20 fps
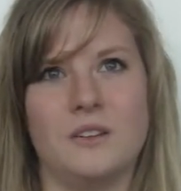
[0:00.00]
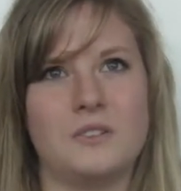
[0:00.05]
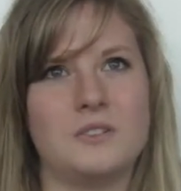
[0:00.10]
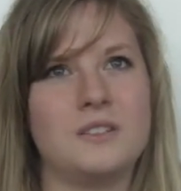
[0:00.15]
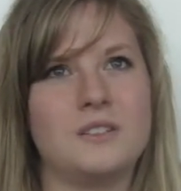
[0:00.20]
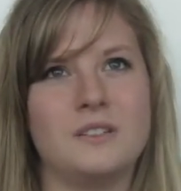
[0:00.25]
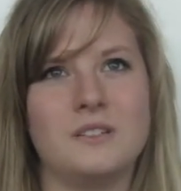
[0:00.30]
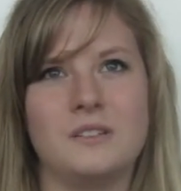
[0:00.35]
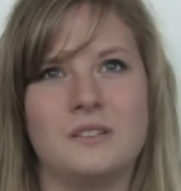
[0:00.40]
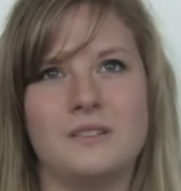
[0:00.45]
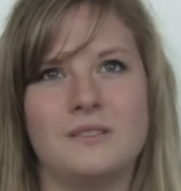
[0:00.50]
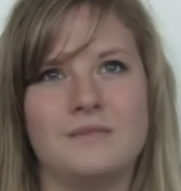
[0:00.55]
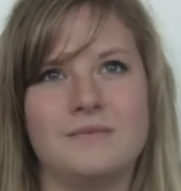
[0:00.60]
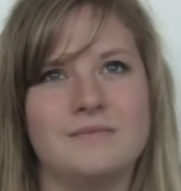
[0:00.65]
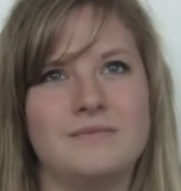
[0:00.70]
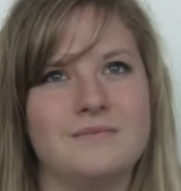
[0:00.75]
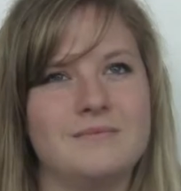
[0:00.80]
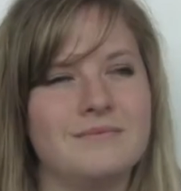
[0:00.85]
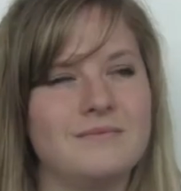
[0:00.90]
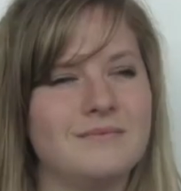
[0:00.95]

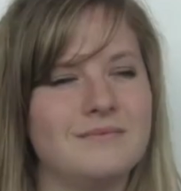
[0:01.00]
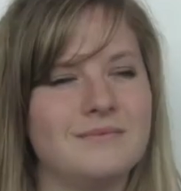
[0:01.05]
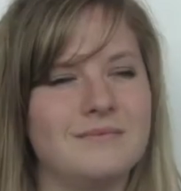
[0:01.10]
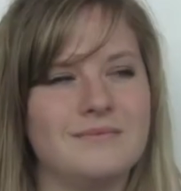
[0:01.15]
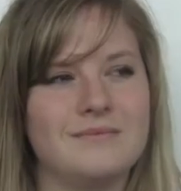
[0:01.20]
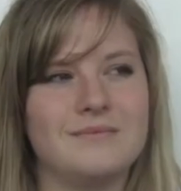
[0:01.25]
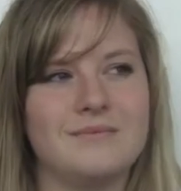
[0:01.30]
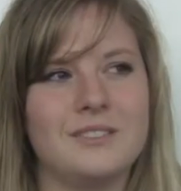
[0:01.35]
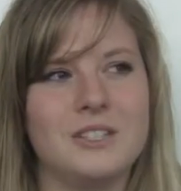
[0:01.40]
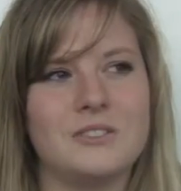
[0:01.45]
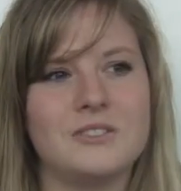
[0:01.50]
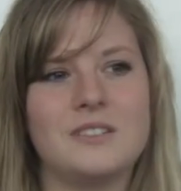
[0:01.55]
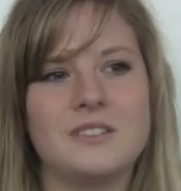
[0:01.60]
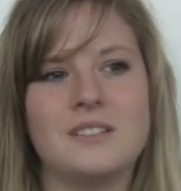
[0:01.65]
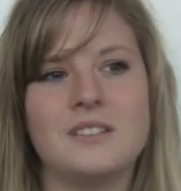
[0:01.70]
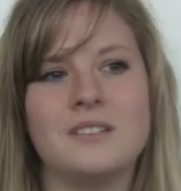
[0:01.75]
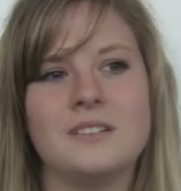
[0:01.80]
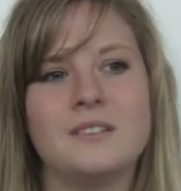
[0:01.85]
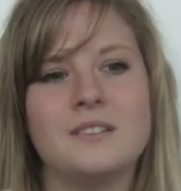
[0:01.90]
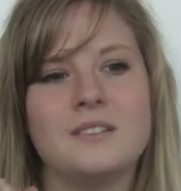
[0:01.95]
You're
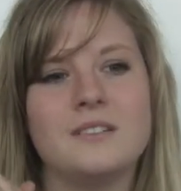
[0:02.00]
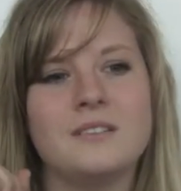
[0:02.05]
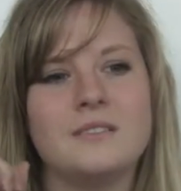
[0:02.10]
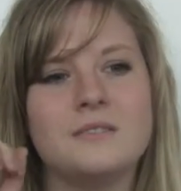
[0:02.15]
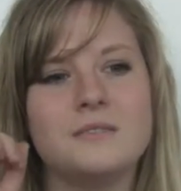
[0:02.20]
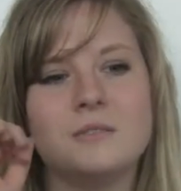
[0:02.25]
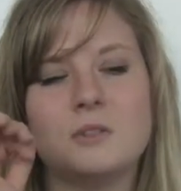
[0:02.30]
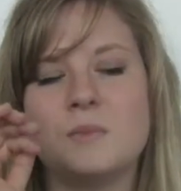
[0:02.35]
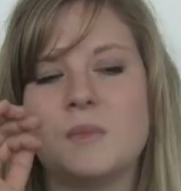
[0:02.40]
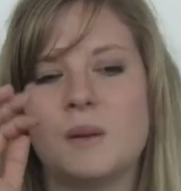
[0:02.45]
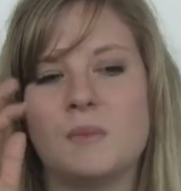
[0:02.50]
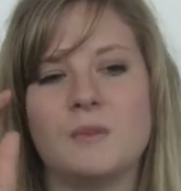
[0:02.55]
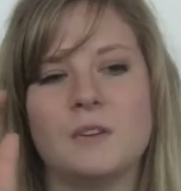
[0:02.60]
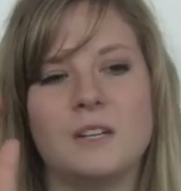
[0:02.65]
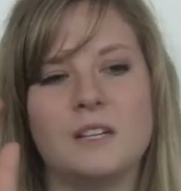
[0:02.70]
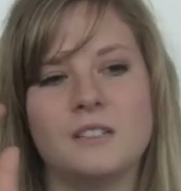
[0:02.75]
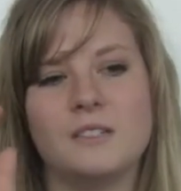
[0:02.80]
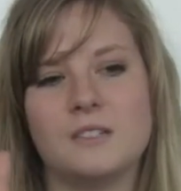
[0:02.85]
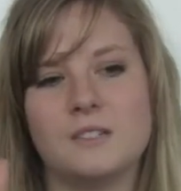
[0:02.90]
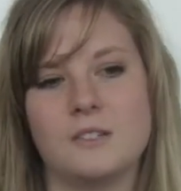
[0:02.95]
still
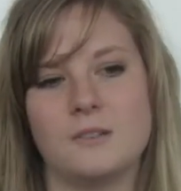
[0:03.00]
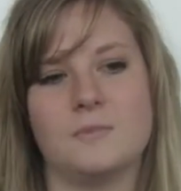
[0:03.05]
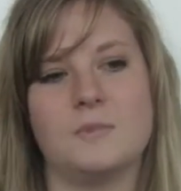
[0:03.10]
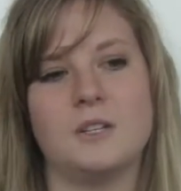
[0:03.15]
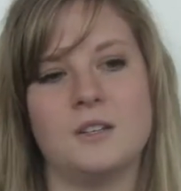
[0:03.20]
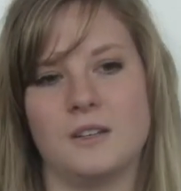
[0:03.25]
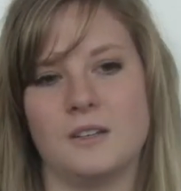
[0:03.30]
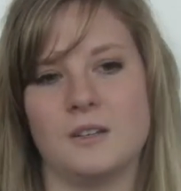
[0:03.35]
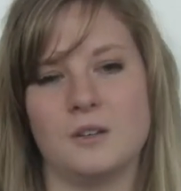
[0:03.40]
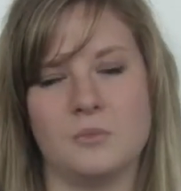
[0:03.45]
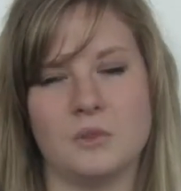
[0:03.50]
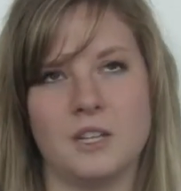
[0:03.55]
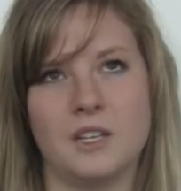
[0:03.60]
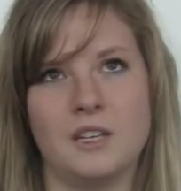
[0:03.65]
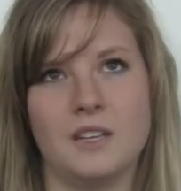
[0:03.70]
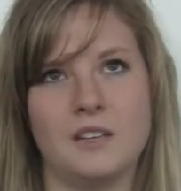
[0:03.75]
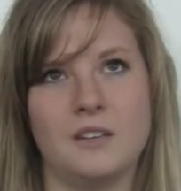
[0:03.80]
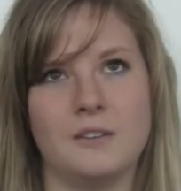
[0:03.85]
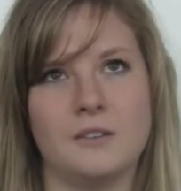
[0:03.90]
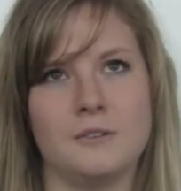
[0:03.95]
remembering to put on your
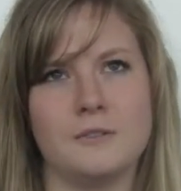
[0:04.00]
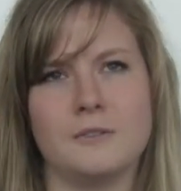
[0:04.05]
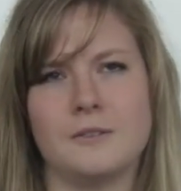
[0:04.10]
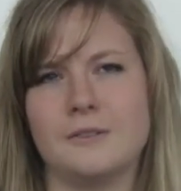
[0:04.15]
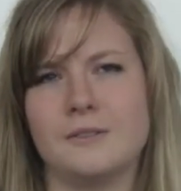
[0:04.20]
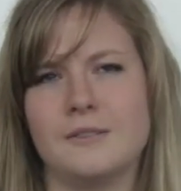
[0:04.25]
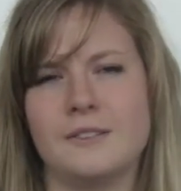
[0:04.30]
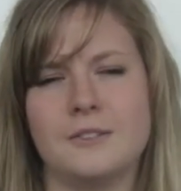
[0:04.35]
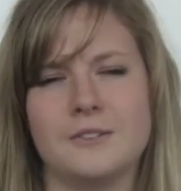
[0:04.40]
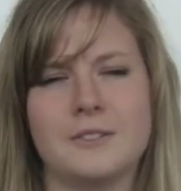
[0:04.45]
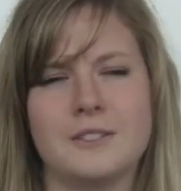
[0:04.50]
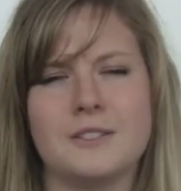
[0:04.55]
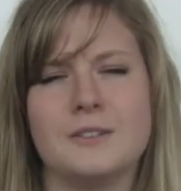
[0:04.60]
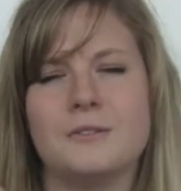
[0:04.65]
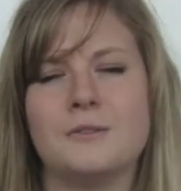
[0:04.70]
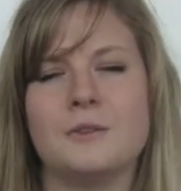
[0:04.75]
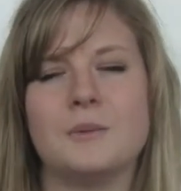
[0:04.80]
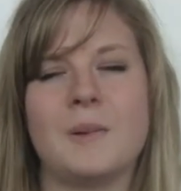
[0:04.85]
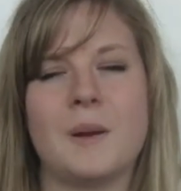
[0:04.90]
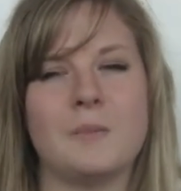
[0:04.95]
blinking. You're
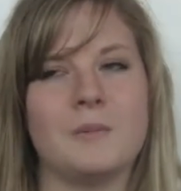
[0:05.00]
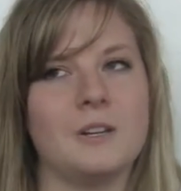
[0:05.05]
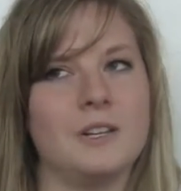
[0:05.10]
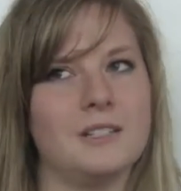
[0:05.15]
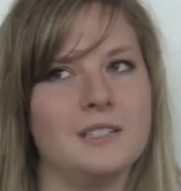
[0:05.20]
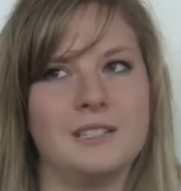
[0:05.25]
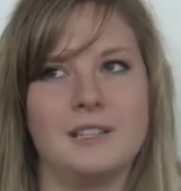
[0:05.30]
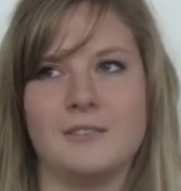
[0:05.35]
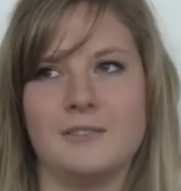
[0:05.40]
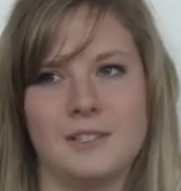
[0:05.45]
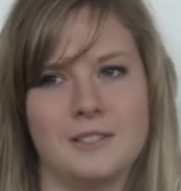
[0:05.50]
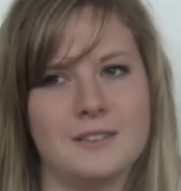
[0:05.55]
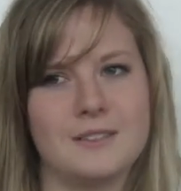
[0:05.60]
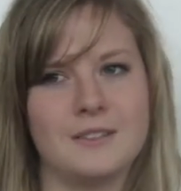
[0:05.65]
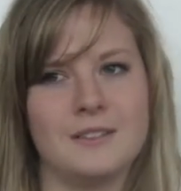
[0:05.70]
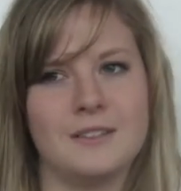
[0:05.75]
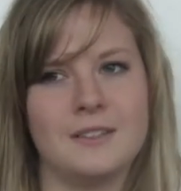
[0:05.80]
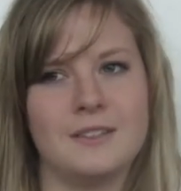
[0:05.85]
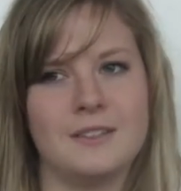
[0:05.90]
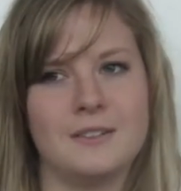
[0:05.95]
still remembering to give
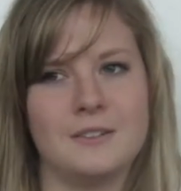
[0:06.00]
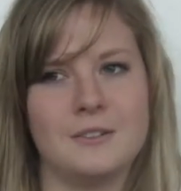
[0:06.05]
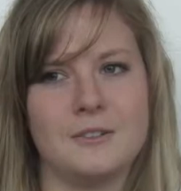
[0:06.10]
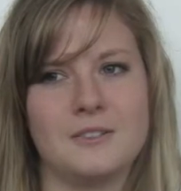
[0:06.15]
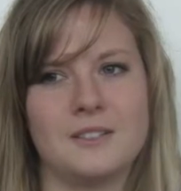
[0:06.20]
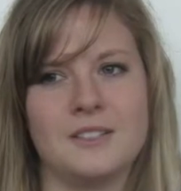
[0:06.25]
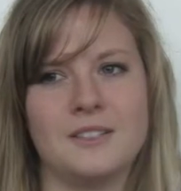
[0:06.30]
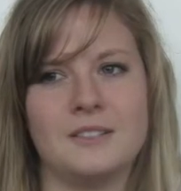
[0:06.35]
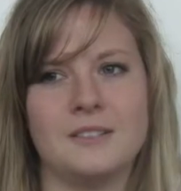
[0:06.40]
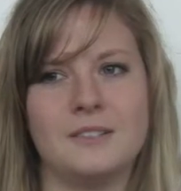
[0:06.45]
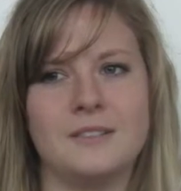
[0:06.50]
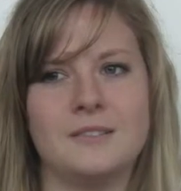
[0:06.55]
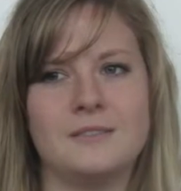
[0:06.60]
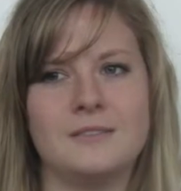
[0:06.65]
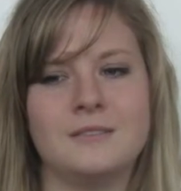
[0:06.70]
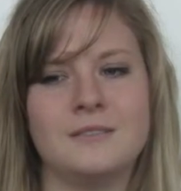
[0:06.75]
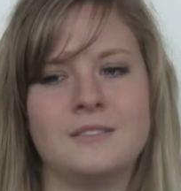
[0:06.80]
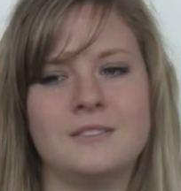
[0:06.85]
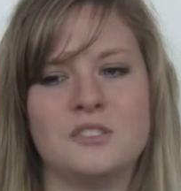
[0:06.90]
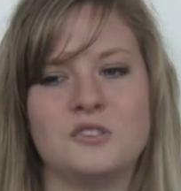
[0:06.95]
insulin, or you're still
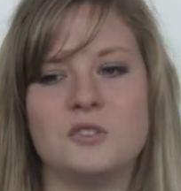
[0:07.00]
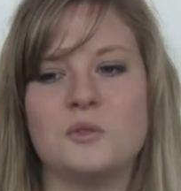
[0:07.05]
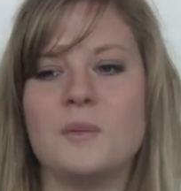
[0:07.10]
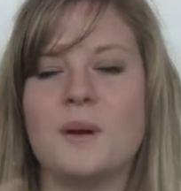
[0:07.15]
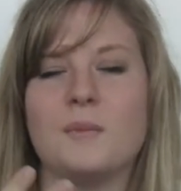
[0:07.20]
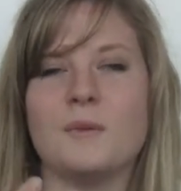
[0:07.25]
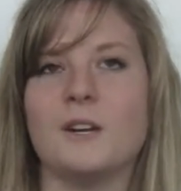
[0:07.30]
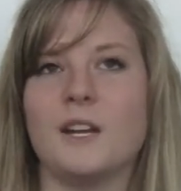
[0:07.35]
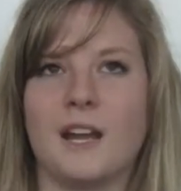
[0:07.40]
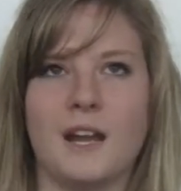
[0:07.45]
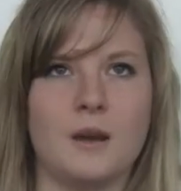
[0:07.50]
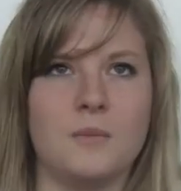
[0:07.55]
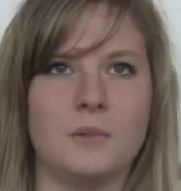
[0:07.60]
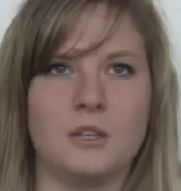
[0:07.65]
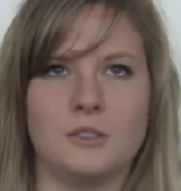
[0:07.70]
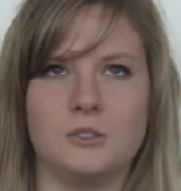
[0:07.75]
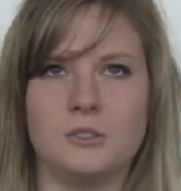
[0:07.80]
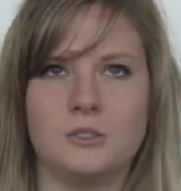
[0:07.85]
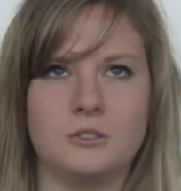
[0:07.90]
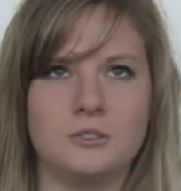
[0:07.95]
remembering how
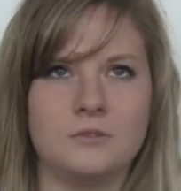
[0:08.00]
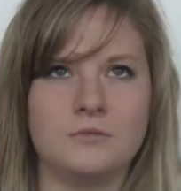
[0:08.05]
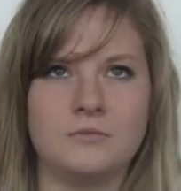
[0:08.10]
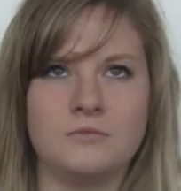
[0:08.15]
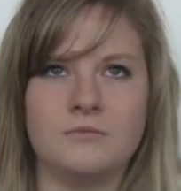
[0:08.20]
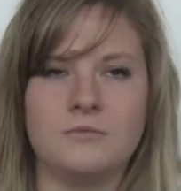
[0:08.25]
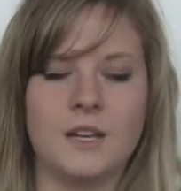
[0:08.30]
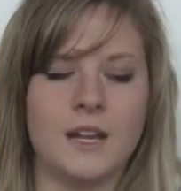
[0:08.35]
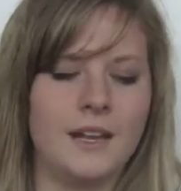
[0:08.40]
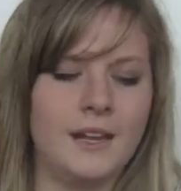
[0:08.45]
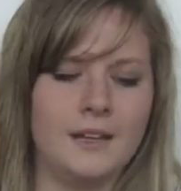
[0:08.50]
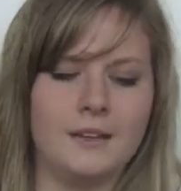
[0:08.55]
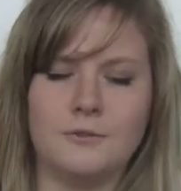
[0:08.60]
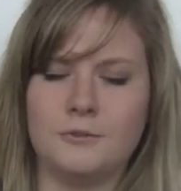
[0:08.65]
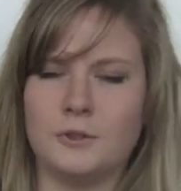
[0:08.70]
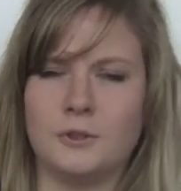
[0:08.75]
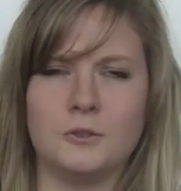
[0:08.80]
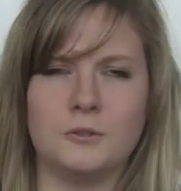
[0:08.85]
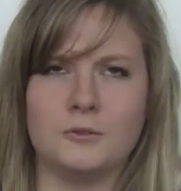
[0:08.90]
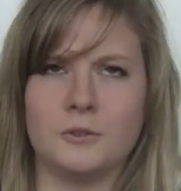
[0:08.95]
much a
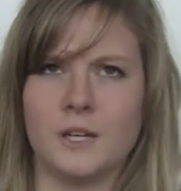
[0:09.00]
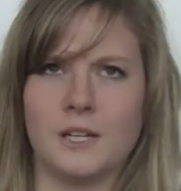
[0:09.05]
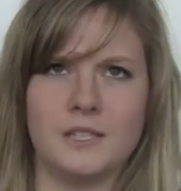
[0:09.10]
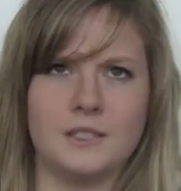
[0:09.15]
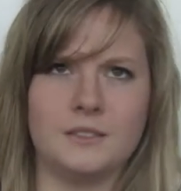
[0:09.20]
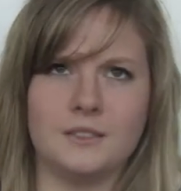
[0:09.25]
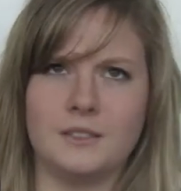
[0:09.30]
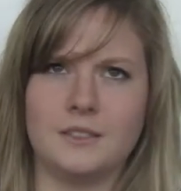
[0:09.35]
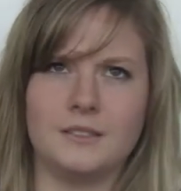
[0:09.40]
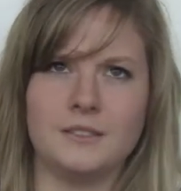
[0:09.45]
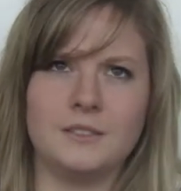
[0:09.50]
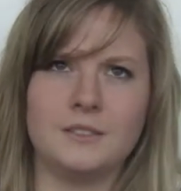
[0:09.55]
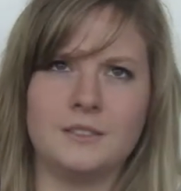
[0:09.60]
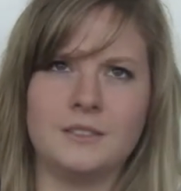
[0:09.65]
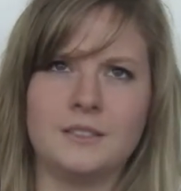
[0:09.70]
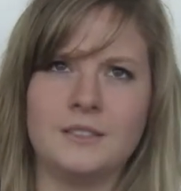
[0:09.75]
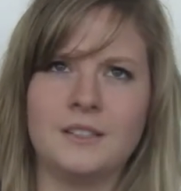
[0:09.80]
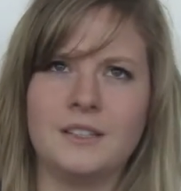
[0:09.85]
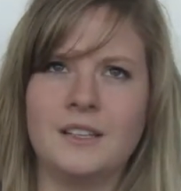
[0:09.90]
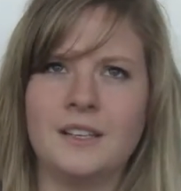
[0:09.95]
handful of rice is.